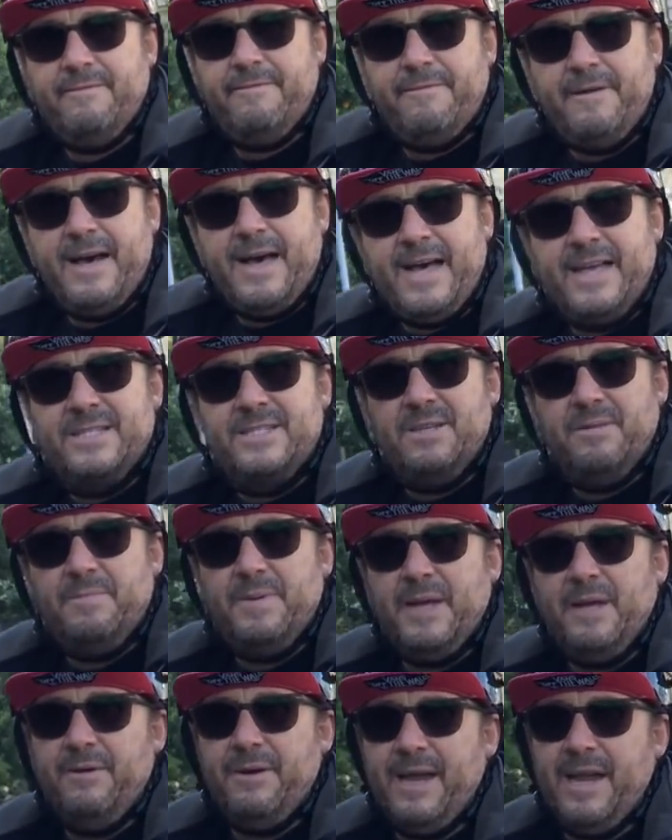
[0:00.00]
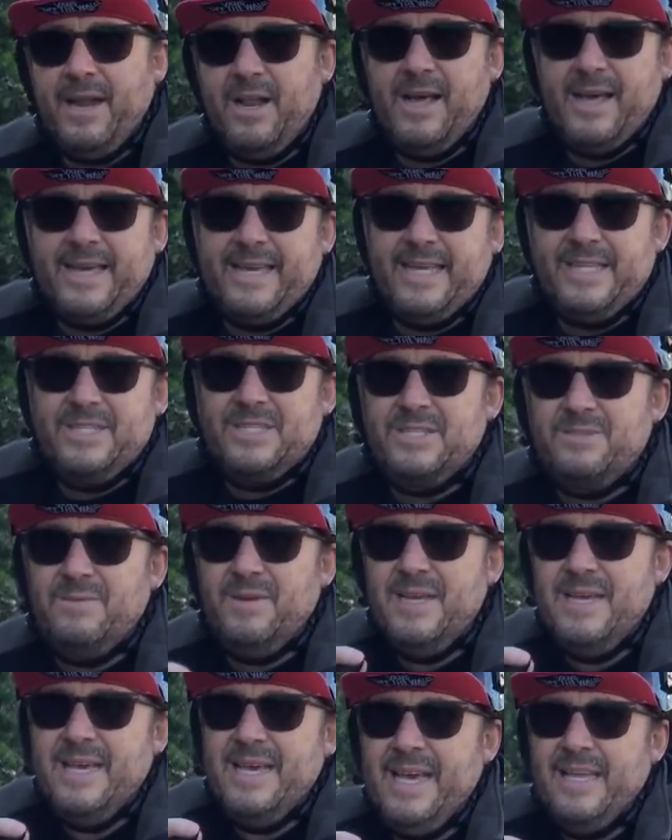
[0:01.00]
Far superior. Like,
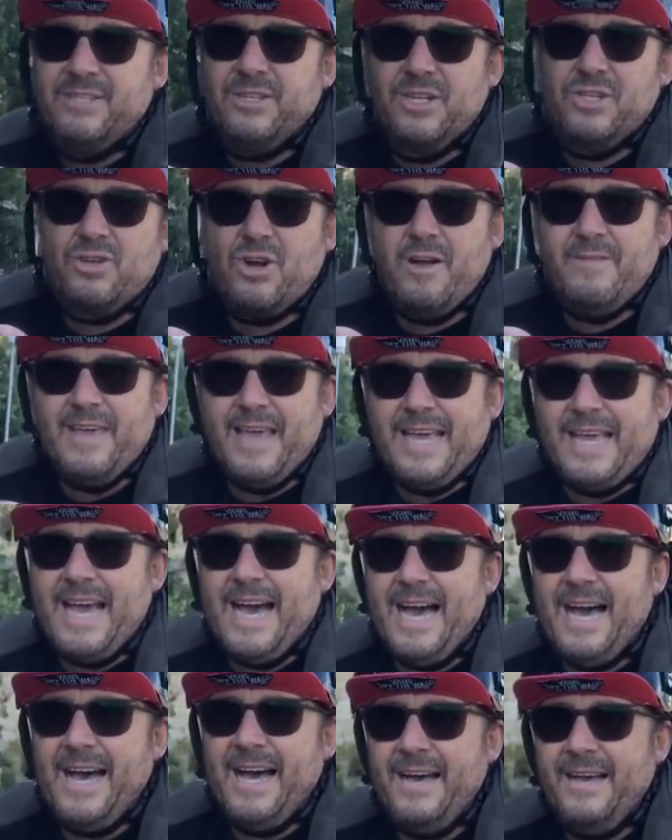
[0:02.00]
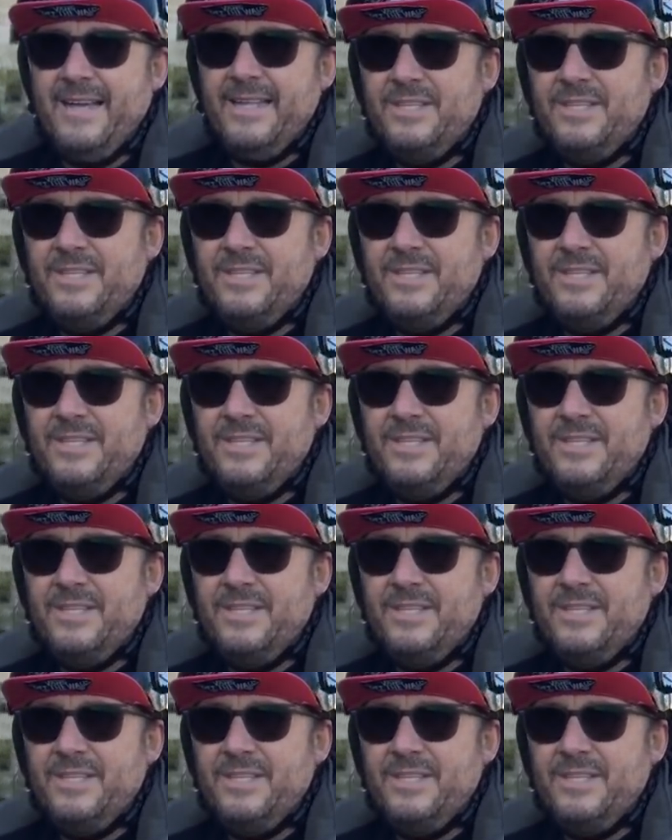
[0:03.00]
it's like driving a car.